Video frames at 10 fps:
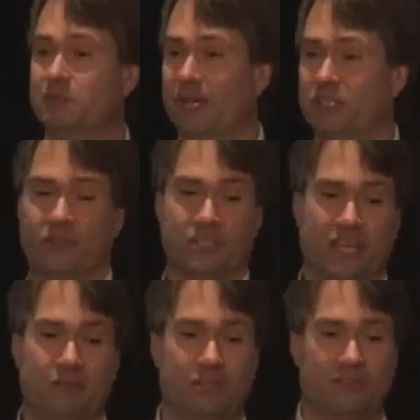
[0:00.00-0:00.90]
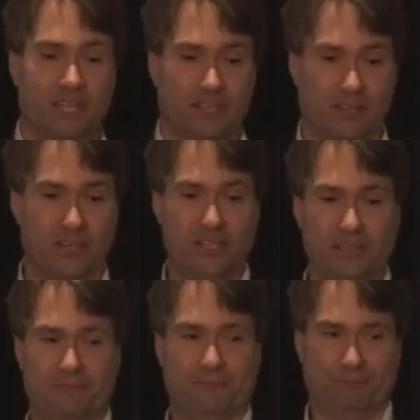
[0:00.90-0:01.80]
based on the same sort of
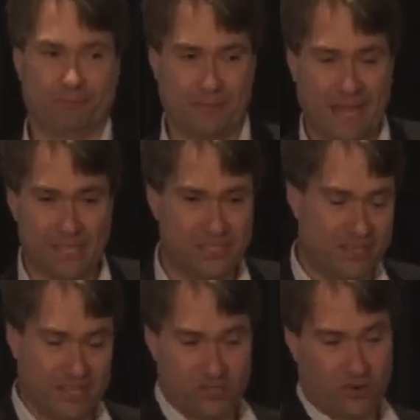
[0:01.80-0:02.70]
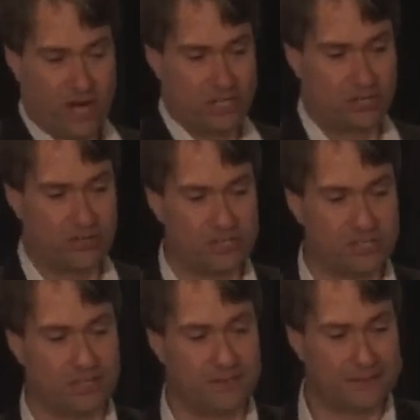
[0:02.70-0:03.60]
technology, nasty things crash across
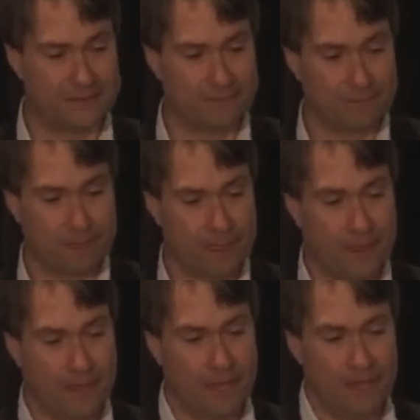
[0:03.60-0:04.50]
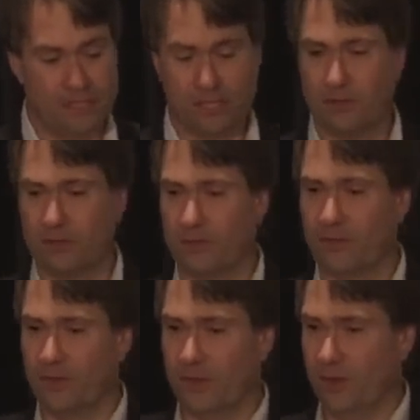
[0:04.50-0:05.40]
it. So
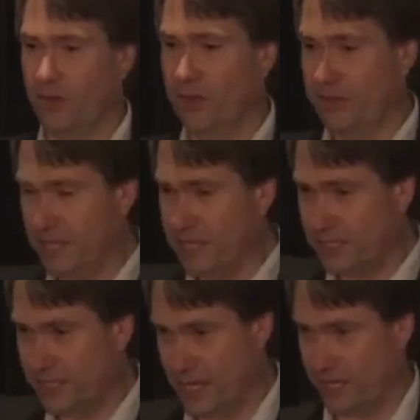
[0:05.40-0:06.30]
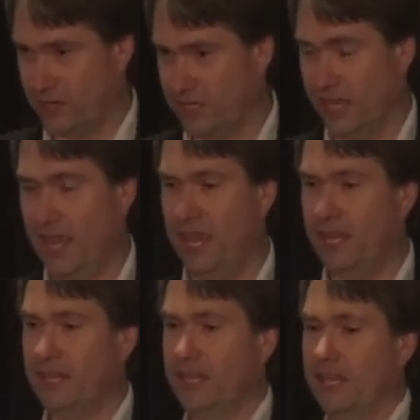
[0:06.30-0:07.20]
the thing that's in that guy's
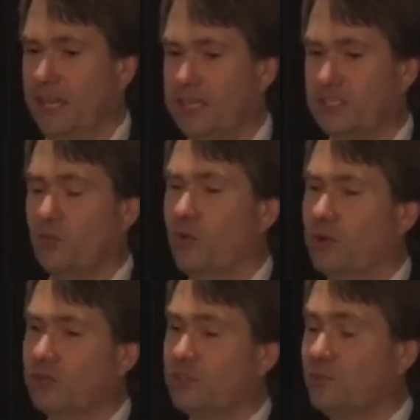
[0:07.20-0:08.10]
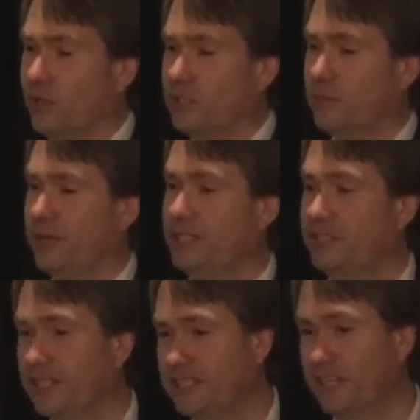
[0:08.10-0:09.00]
hand there is the world's smallest
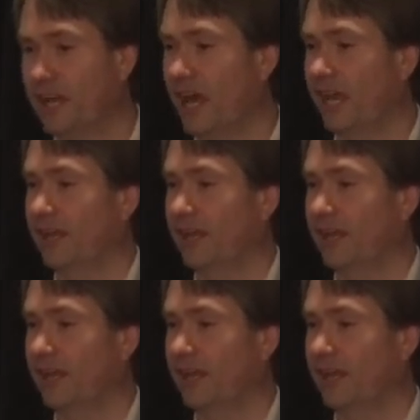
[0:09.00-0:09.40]
PC today.